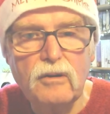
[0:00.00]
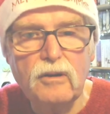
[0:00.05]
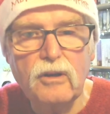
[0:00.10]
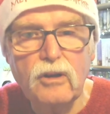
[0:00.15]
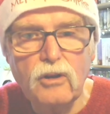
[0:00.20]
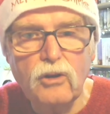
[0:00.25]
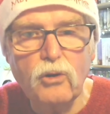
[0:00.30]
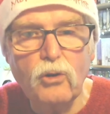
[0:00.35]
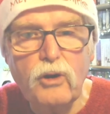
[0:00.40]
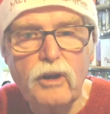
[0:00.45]

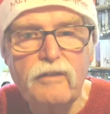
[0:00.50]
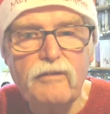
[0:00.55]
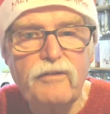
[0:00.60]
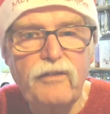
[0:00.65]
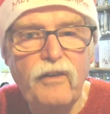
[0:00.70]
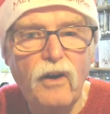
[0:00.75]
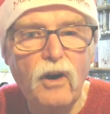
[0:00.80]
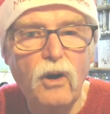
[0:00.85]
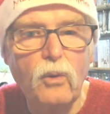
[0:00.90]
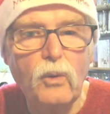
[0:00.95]
looking
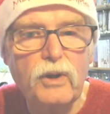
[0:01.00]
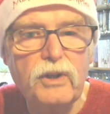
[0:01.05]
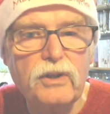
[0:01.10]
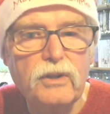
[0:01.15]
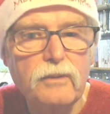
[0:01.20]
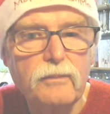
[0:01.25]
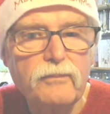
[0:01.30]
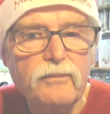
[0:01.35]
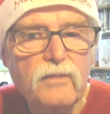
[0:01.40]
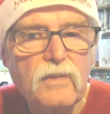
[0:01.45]
forward
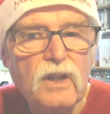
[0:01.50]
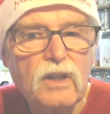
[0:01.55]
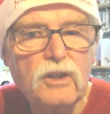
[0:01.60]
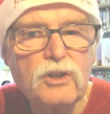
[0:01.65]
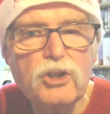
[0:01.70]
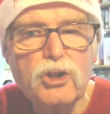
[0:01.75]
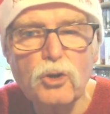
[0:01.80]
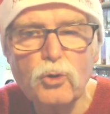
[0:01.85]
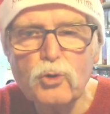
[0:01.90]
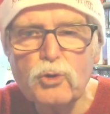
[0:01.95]

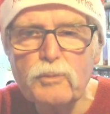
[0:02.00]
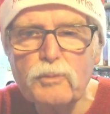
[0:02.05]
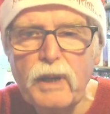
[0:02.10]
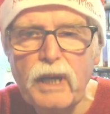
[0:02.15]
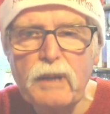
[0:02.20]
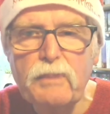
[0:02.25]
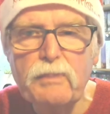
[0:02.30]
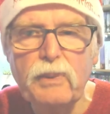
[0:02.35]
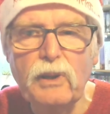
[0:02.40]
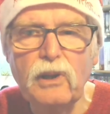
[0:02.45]
and choose
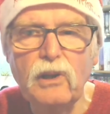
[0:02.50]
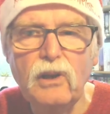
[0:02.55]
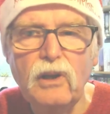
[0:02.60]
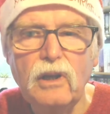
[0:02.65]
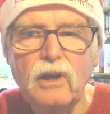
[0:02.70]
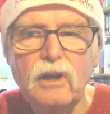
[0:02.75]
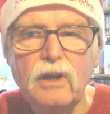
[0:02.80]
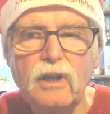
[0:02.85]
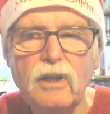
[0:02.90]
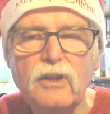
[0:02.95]
people
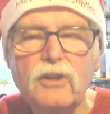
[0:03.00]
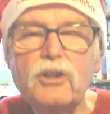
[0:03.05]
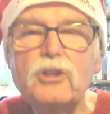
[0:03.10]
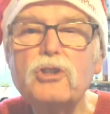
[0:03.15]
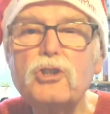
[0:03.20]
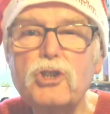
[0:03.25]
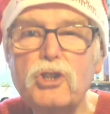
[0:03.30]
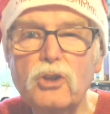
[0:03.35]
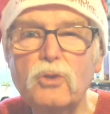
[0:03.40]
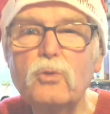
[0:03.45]
that
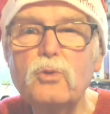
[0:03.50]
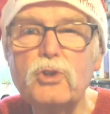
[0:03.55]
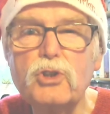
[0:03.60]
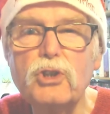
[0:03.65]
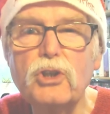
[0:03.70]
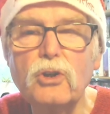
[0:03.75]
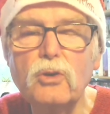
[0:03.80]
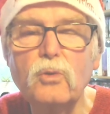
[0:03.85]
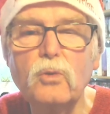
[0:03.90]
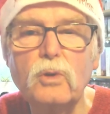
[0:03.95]
choose
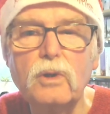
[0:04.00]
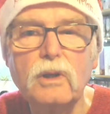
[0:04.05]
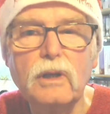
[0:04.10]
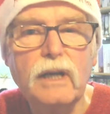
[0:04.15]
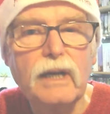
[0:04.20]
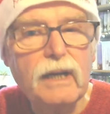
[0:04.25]
you.